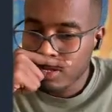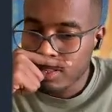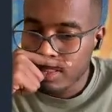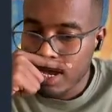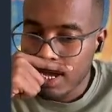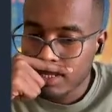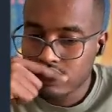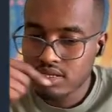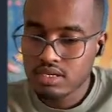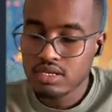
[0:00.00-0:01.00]
that,
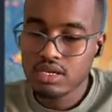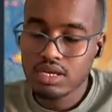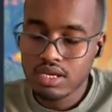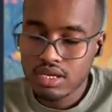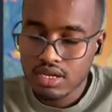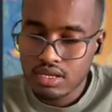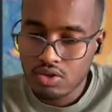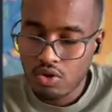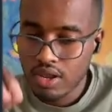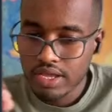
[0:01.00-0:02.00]
you
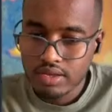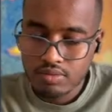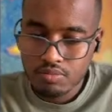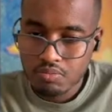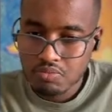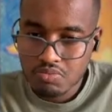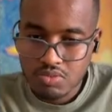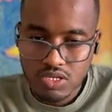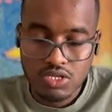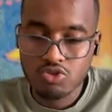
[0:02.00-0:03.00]
know, like
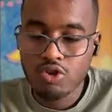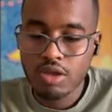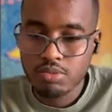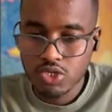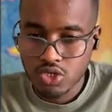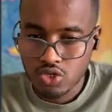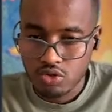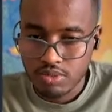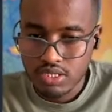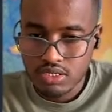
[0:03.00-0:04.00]
scrapes the
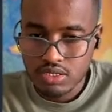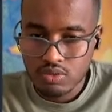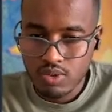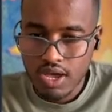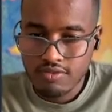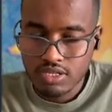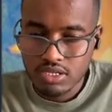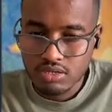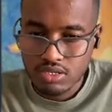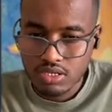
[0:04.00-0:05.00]
jobs. We have
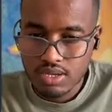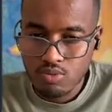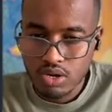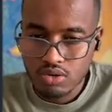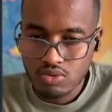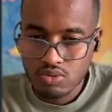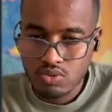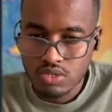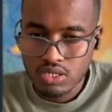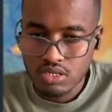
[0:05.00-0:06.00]
someone
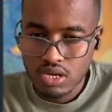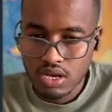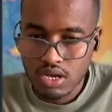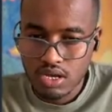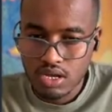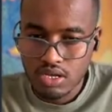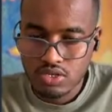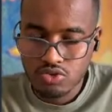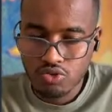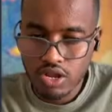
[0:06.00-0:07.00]
who is
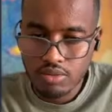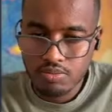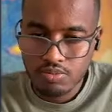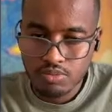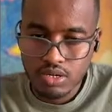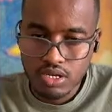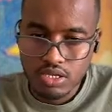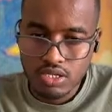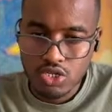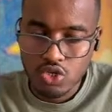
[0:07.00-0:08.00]
scrape
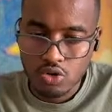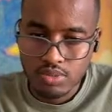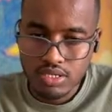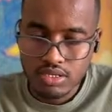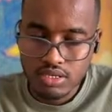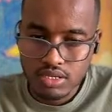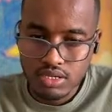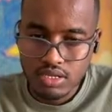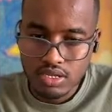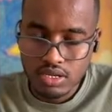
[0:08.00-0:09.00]
the jobs.
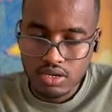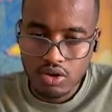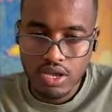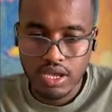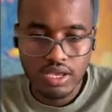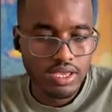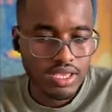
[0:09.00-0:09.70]
Okay,